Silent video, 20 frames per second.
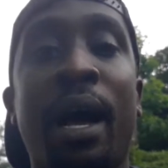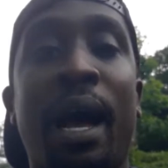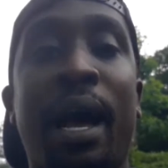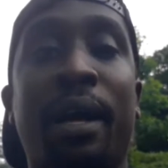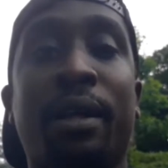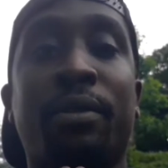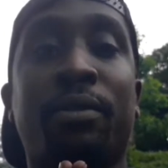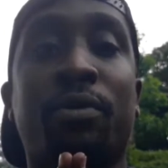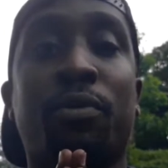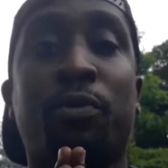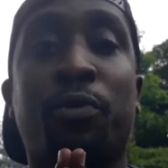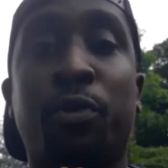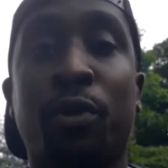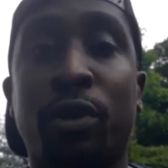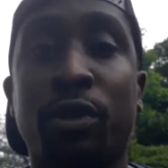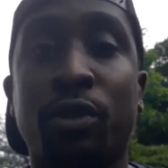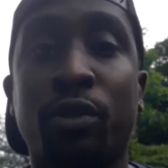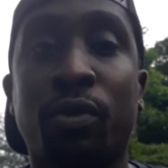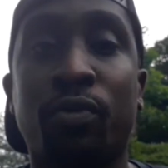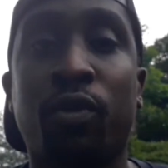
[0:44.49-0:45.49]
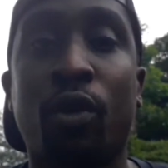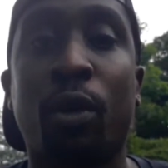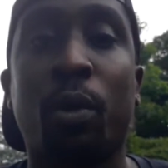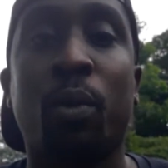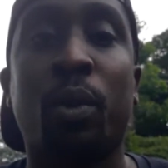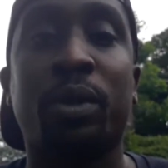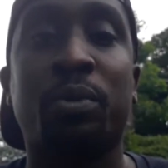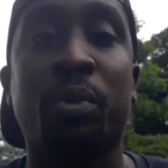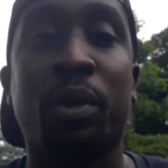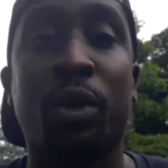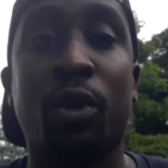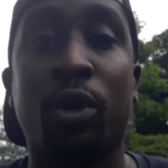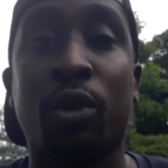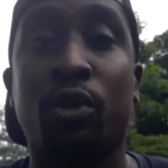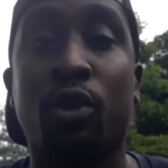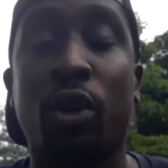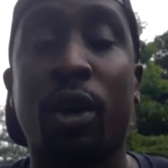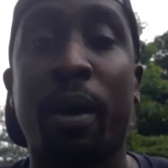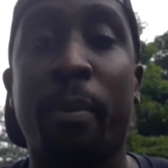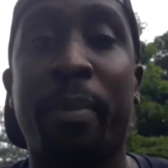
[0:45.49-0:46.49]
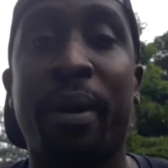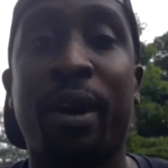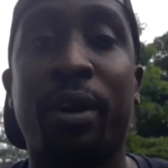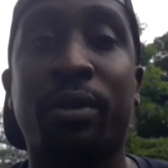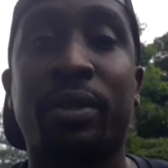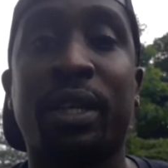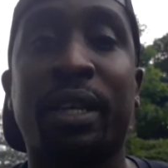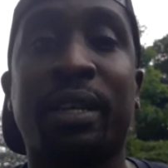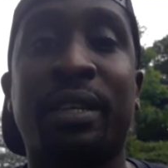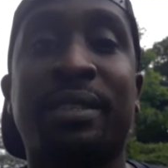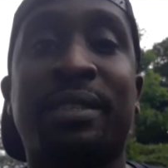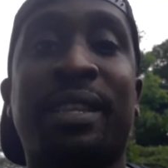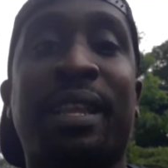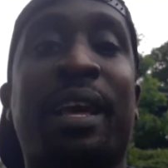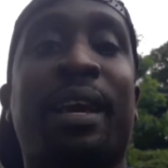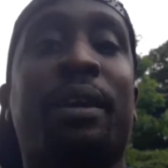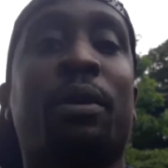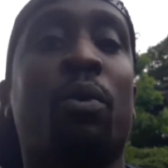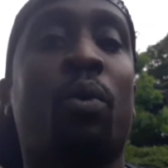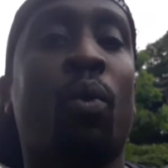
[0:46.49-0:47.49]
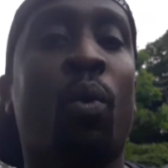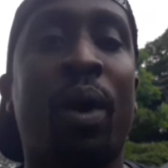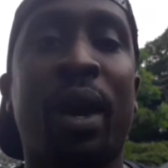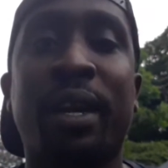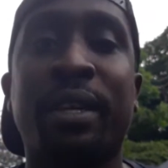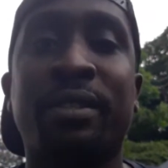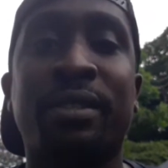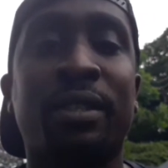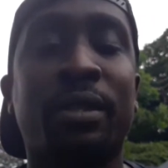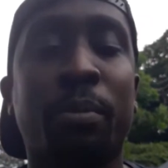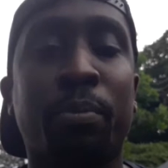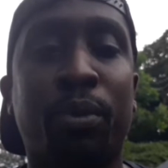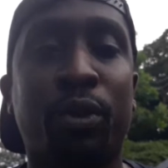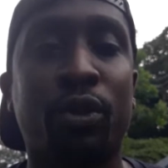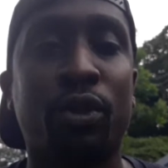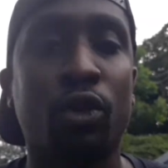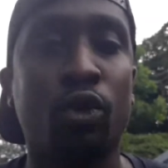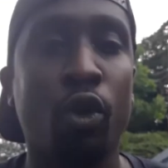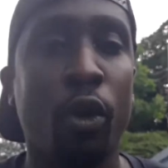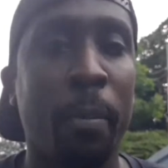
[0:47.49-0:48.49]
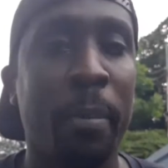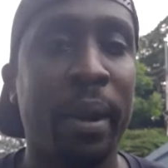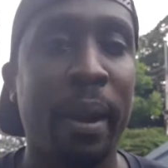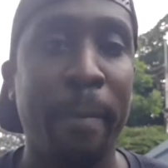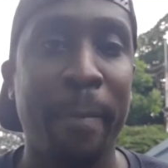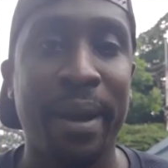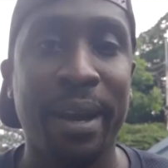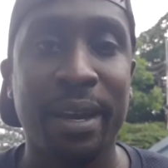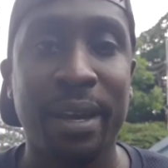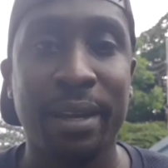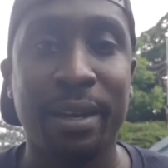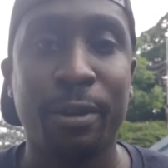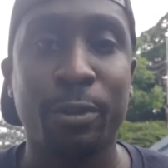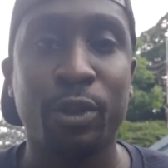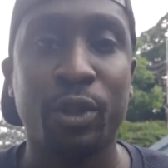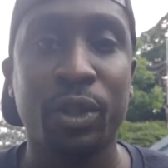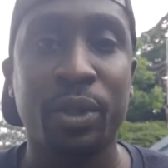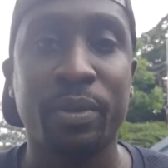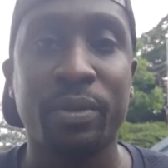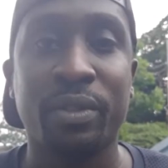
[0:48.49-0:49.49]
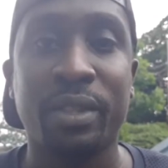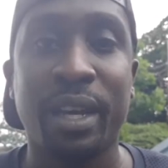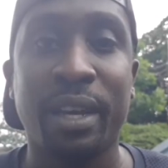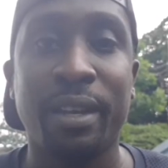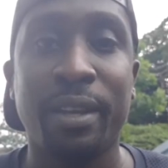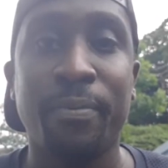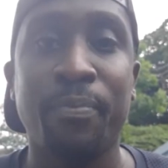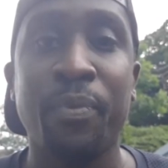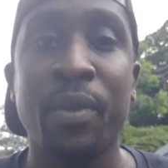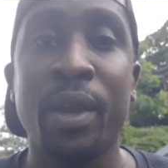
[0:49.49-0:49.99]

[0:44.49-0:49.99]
And first of all, what we're going to talk about is like, why is it important to open a bank account here in Thailand?